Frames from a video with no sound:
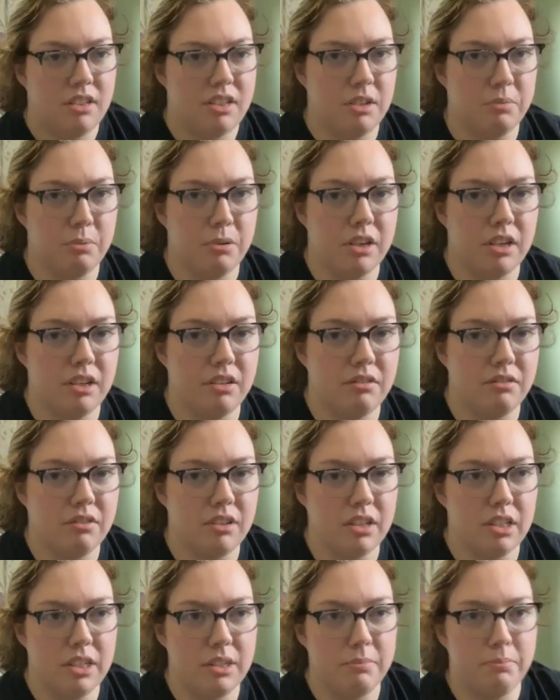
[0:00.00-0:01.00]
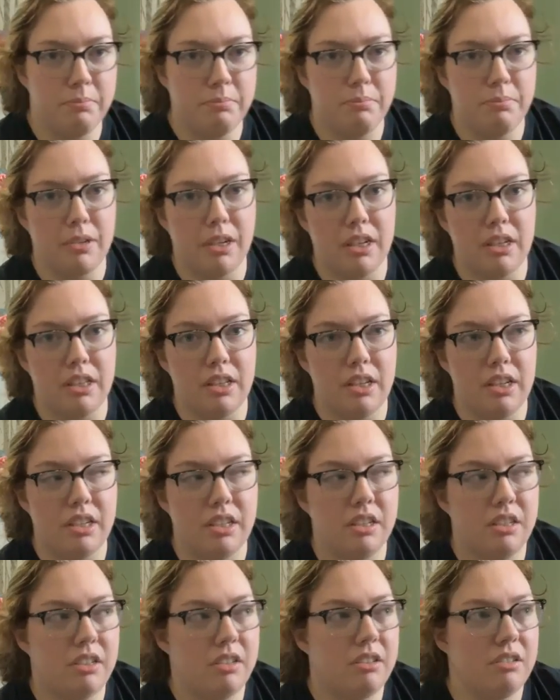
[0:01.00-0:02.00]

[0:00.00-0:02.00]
to put it really bluntly,